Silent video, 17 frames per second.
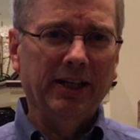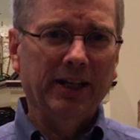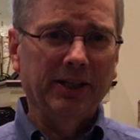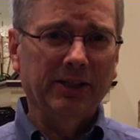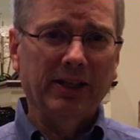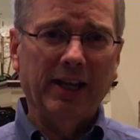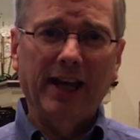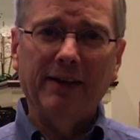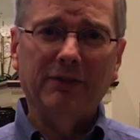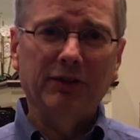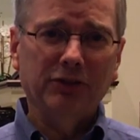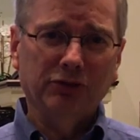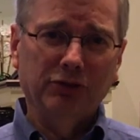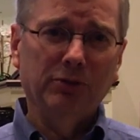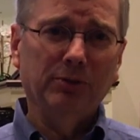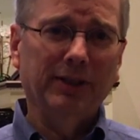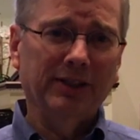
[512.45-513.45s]
and, and have
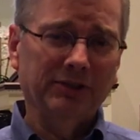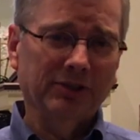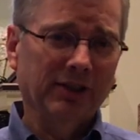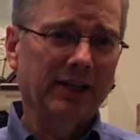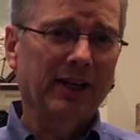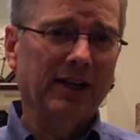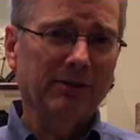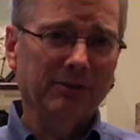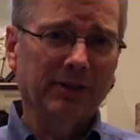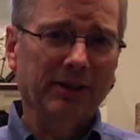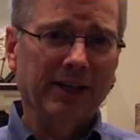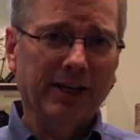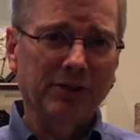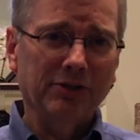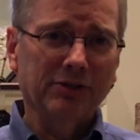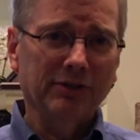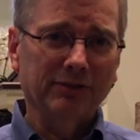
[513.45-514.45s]
us do it as a
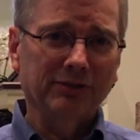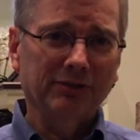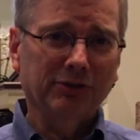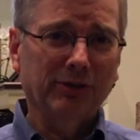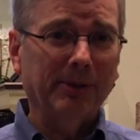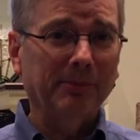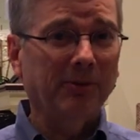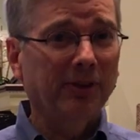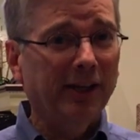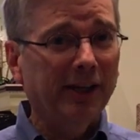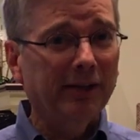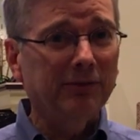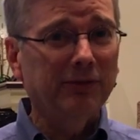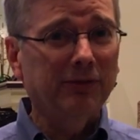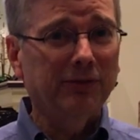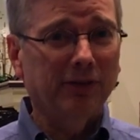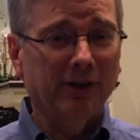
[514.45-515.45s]
congregation. So I'm
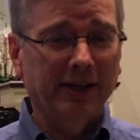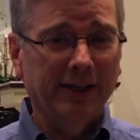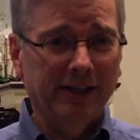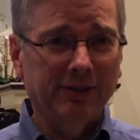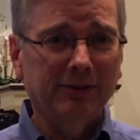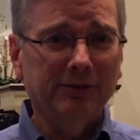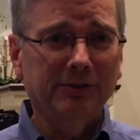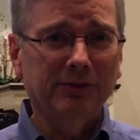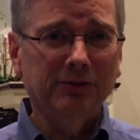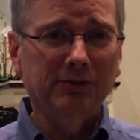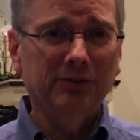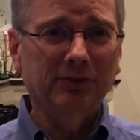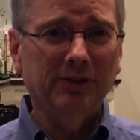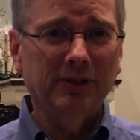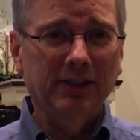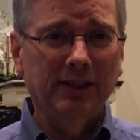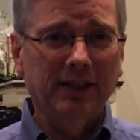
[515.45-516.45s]
thankful for our elders.
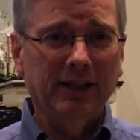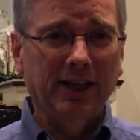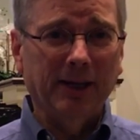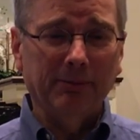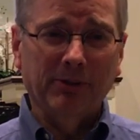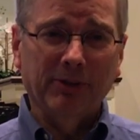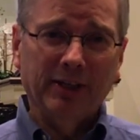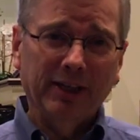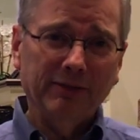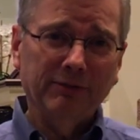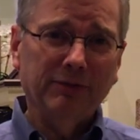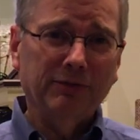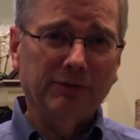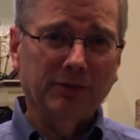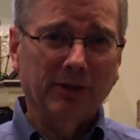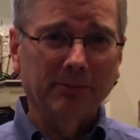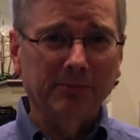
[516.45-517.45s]
I'm
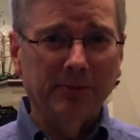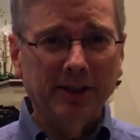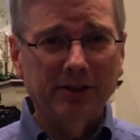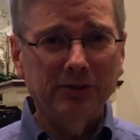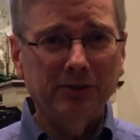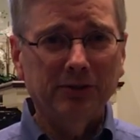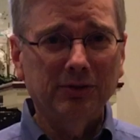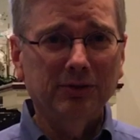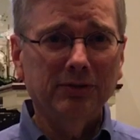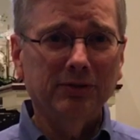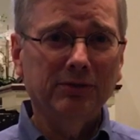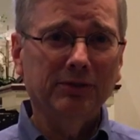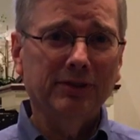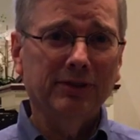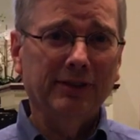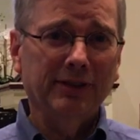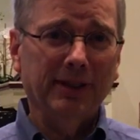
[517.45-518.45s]
thankful for our ministers.
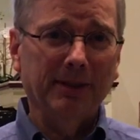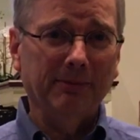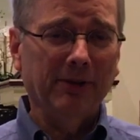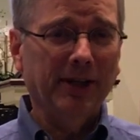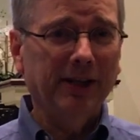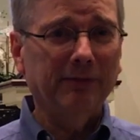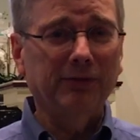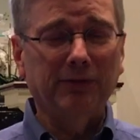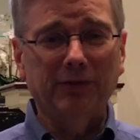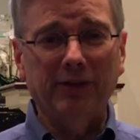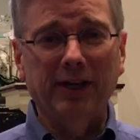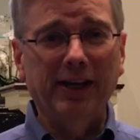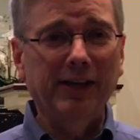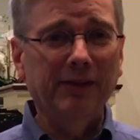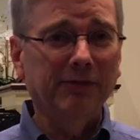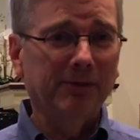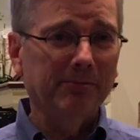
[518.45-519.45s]
I'm thankful for
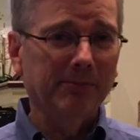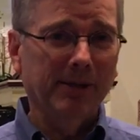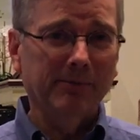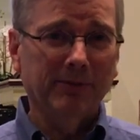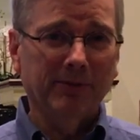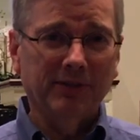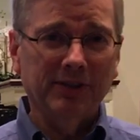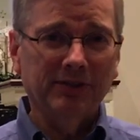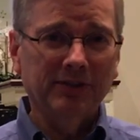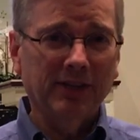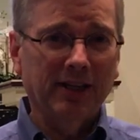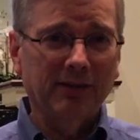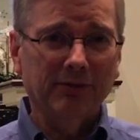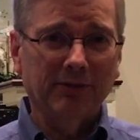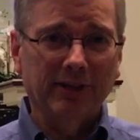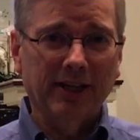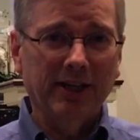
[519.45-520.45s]
every member of this
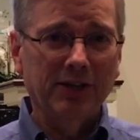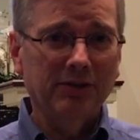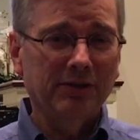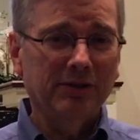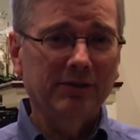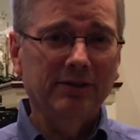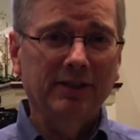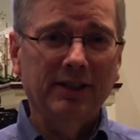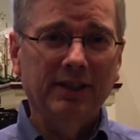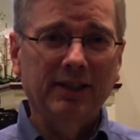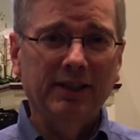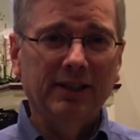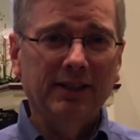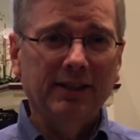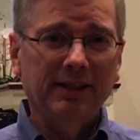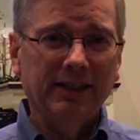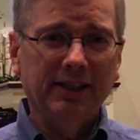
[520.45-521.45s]
congregation
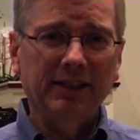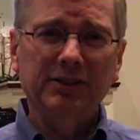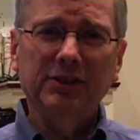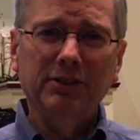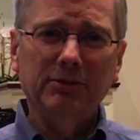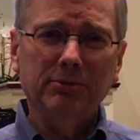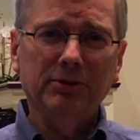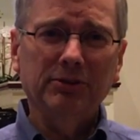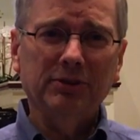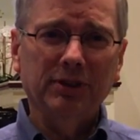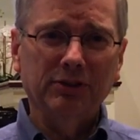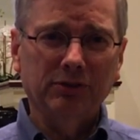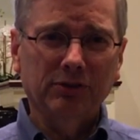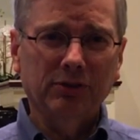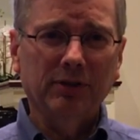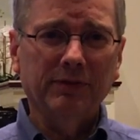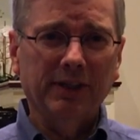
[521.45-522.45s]
that is interested in
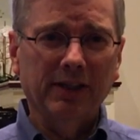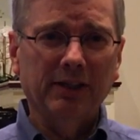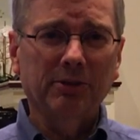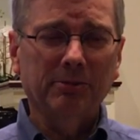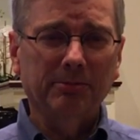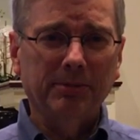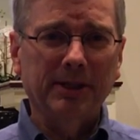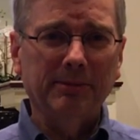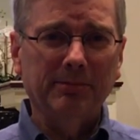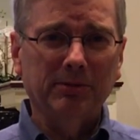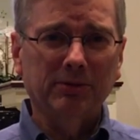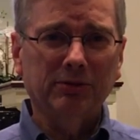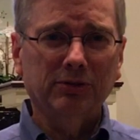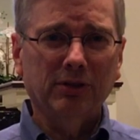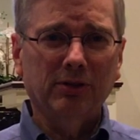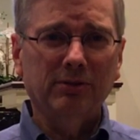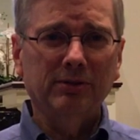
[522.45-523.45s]
serving other people.
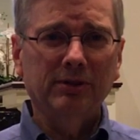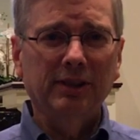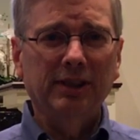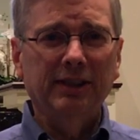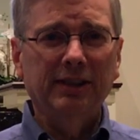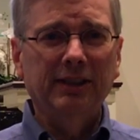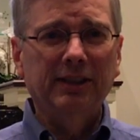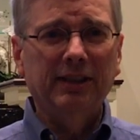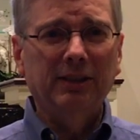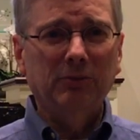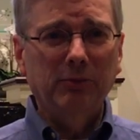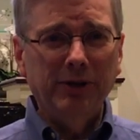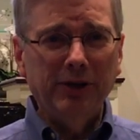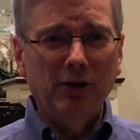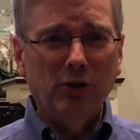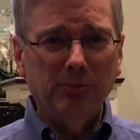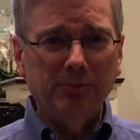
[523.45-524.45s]
So
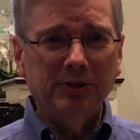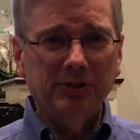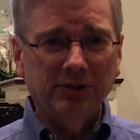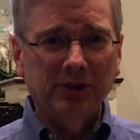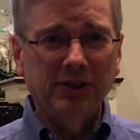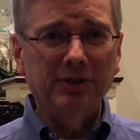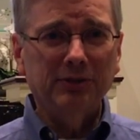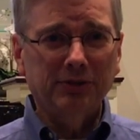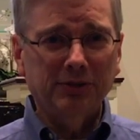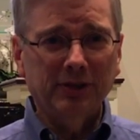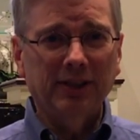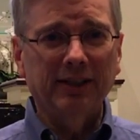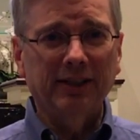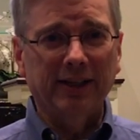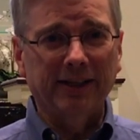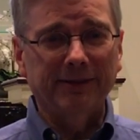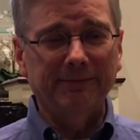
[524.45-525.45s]
we hope to see you
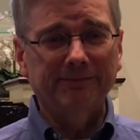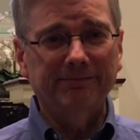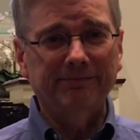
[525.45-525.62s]
Sunday